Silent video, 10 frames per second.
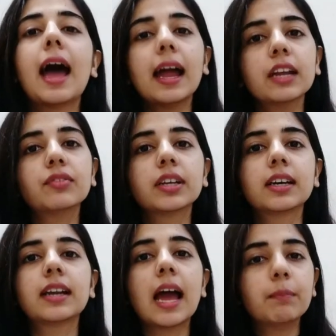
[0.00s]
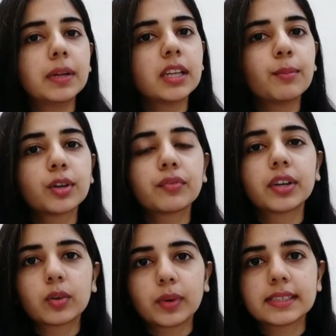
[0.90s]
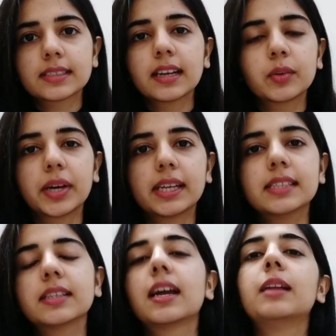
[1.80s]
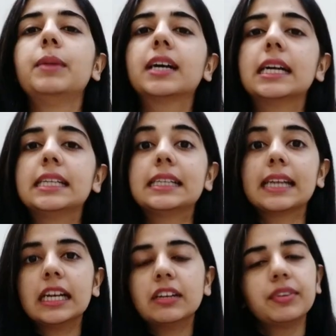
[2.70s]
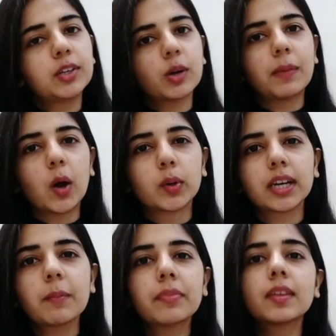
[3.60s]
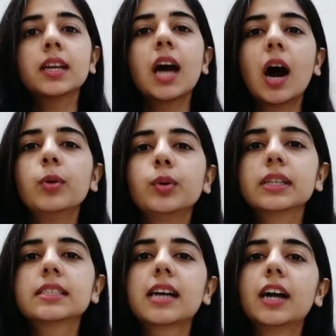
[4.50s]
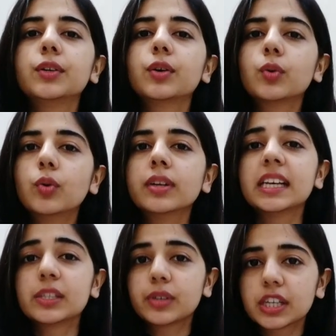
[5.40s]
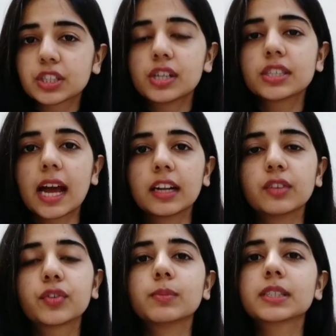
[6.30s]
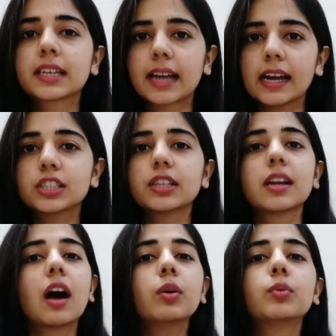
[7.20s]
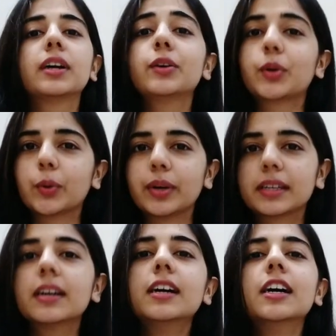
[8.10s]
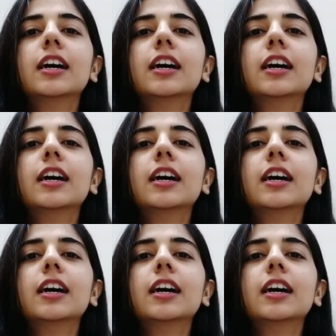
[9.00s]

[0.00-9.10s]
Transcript: And if there are ample number of requests and queries, then I'll make a detailed video about it, like how you can start your own educational channel from scratch and how you can grow it.